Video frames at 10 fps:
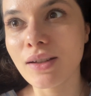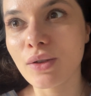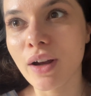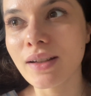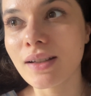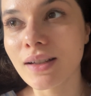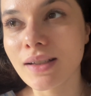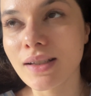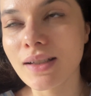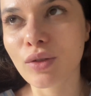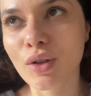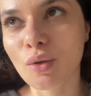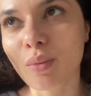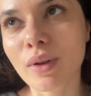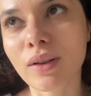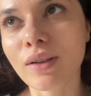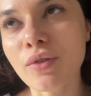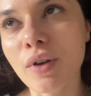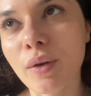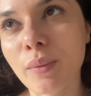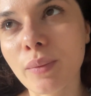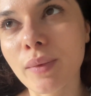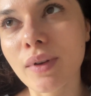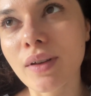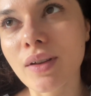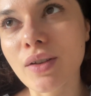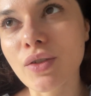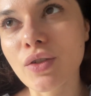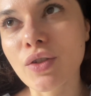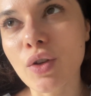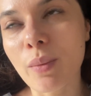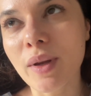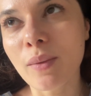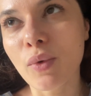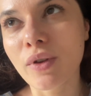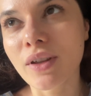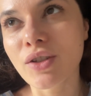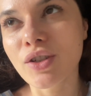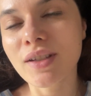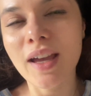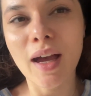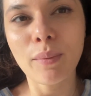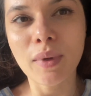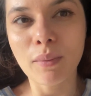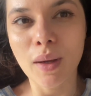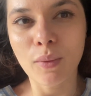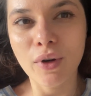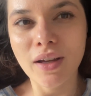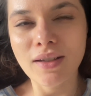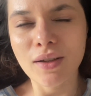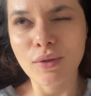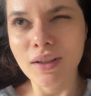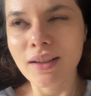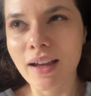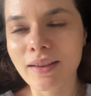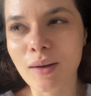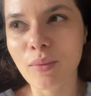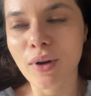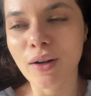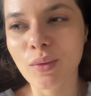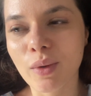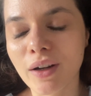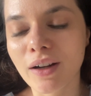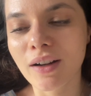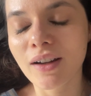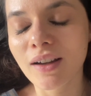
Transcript: your identity, your build from so many more than just happy memories. I really like that part where